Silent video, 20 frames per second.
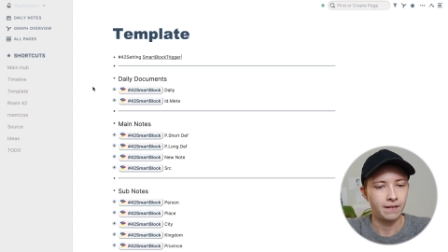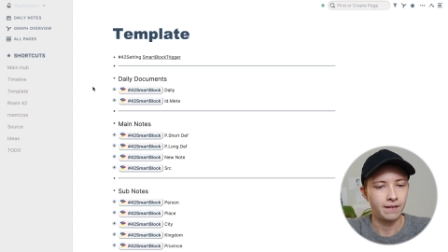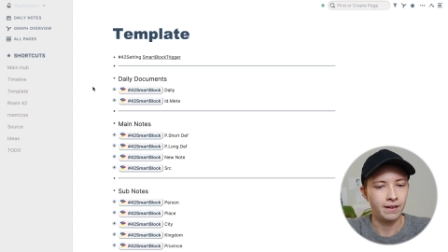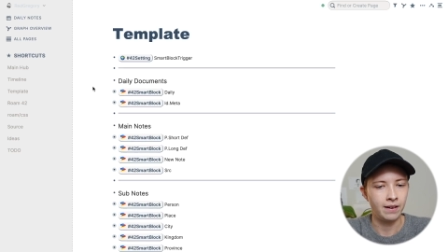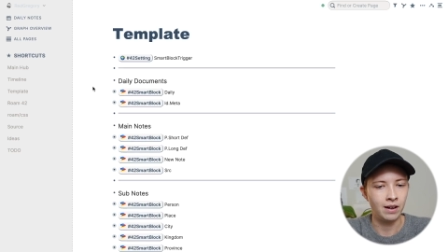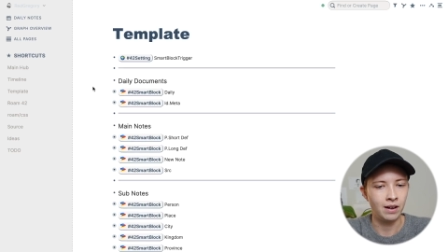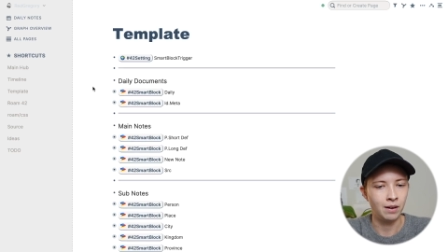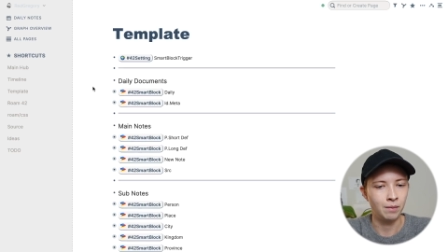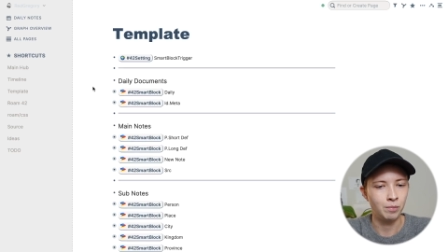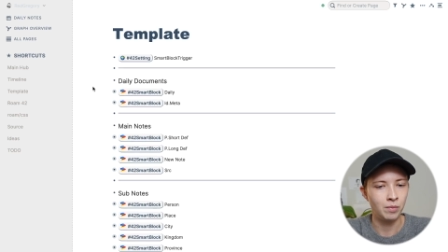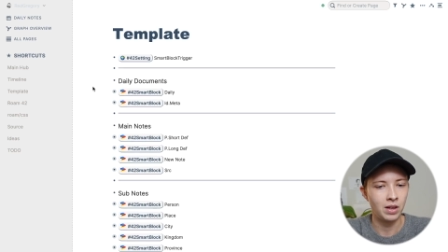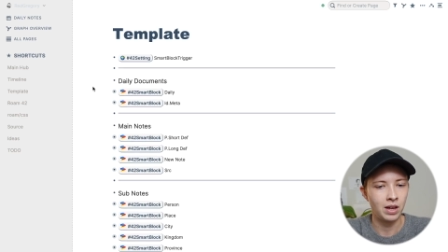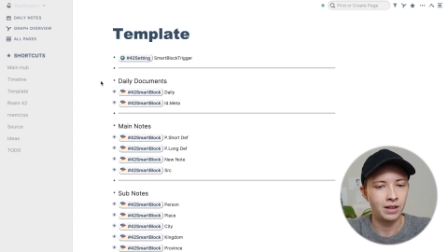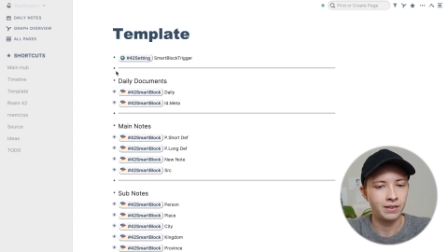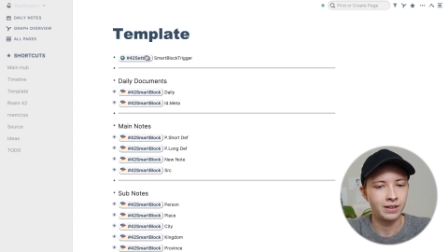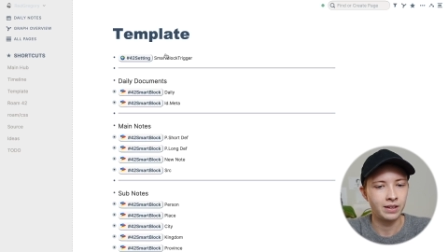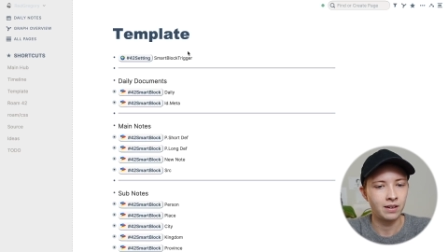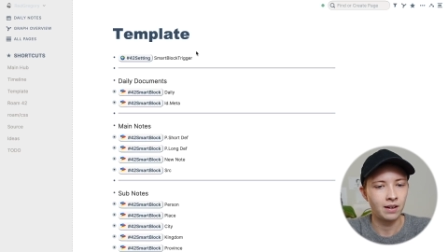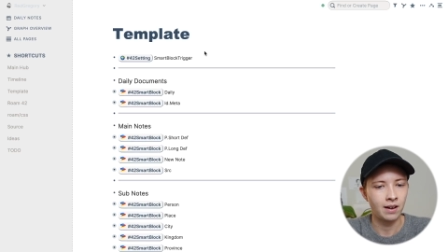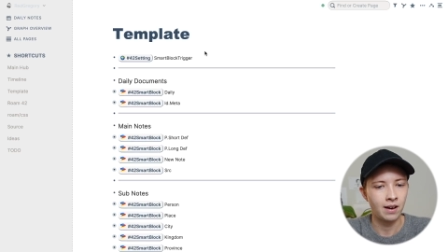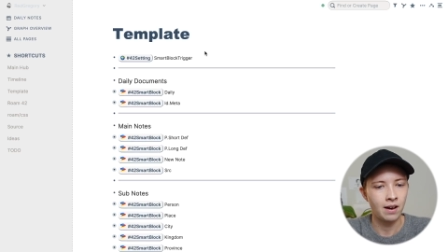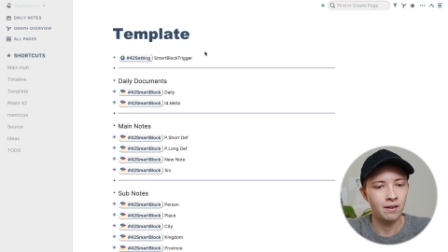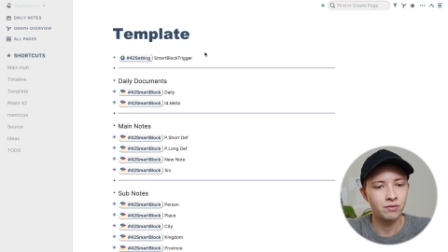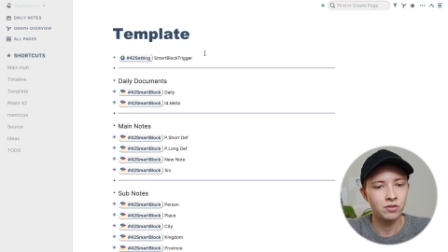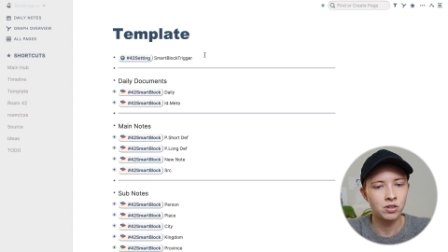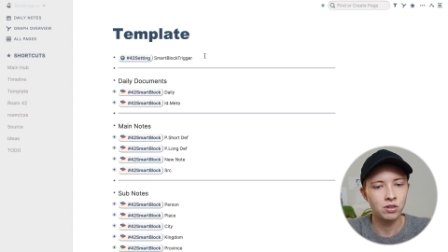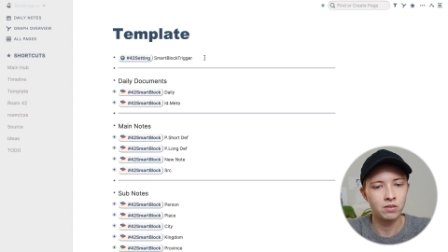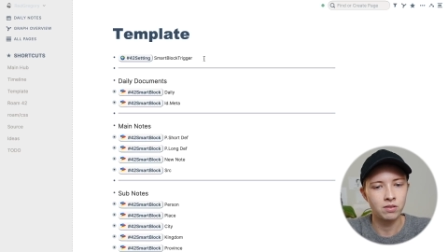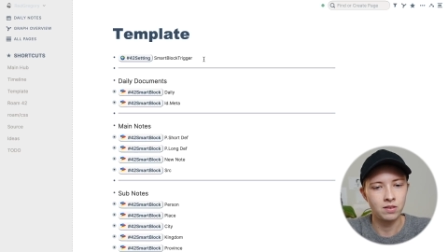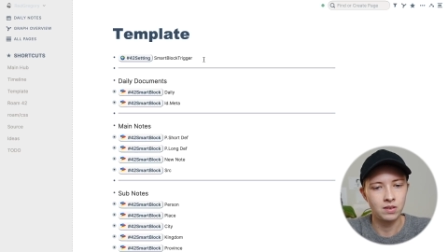And then
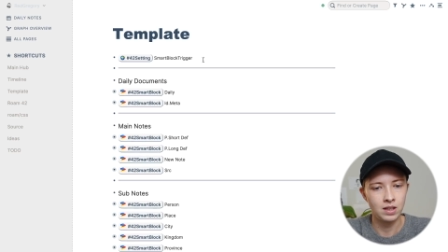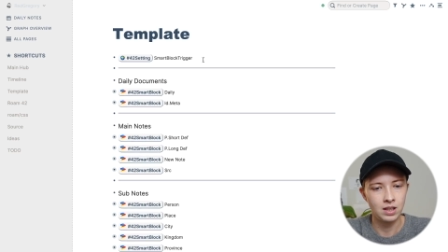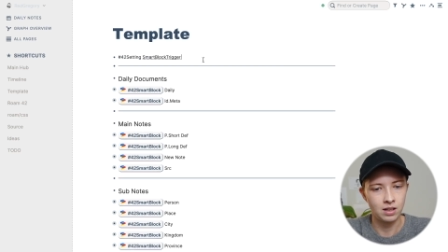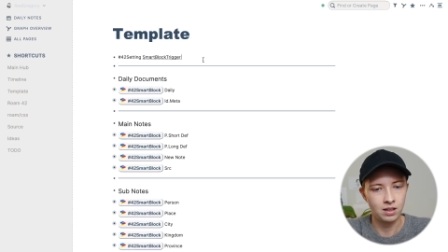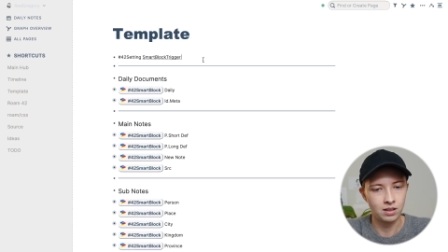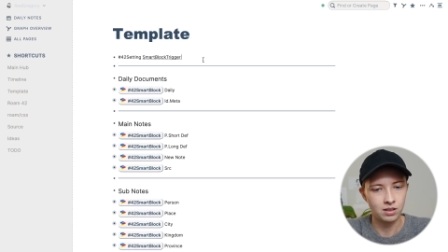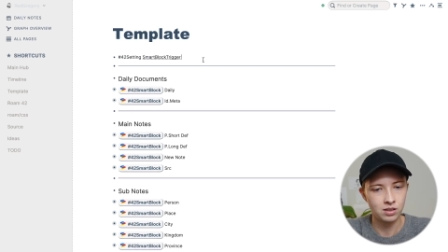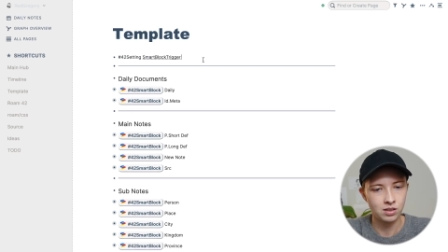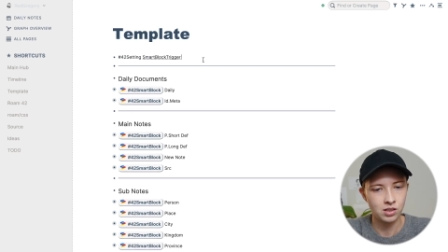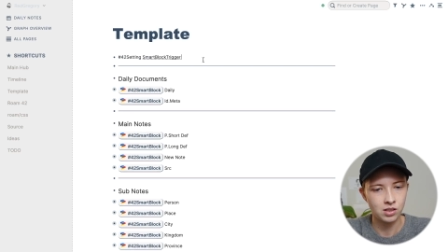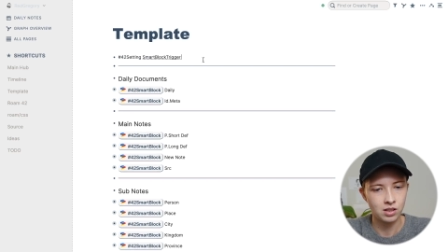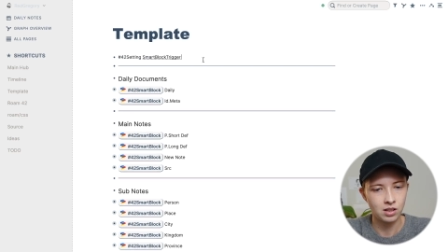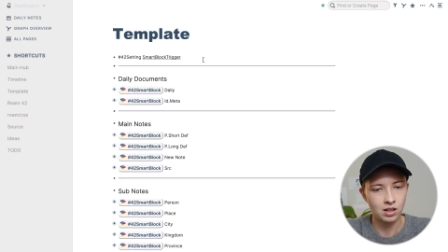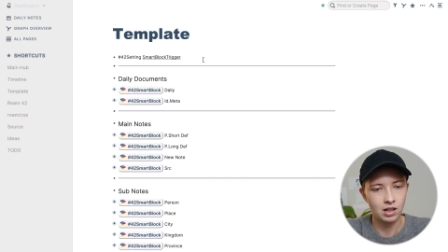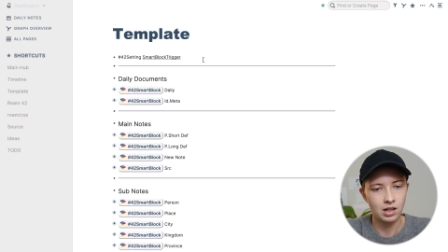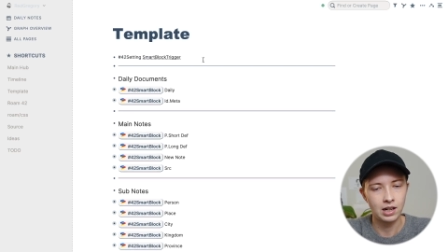after this,